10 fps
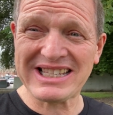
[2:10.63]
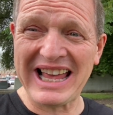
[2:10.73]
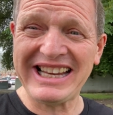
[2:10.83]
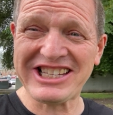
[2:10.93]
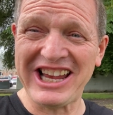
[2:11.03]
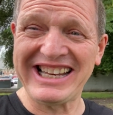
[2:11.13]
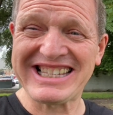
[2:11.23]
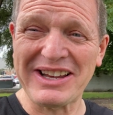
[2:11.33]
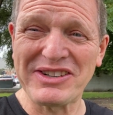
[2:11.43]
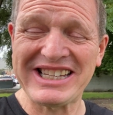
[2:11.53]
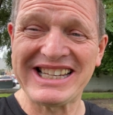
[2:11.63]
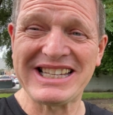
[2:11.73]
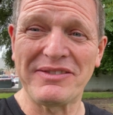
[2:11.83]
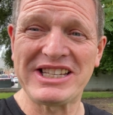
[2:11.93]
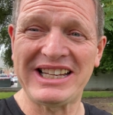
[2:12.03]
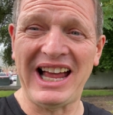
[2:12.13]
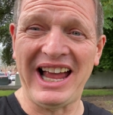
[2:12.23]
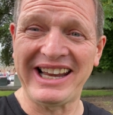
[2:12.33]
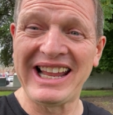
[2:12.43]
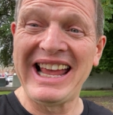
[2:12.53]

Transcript: later in 1779,